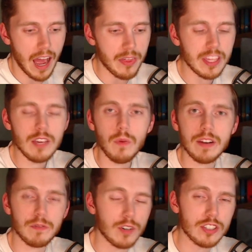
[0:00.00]
think he went
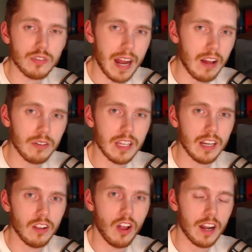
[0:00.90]
first round in
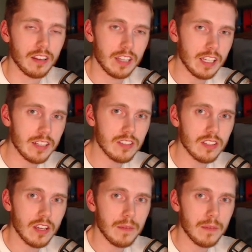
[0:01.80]
a lot of leagues.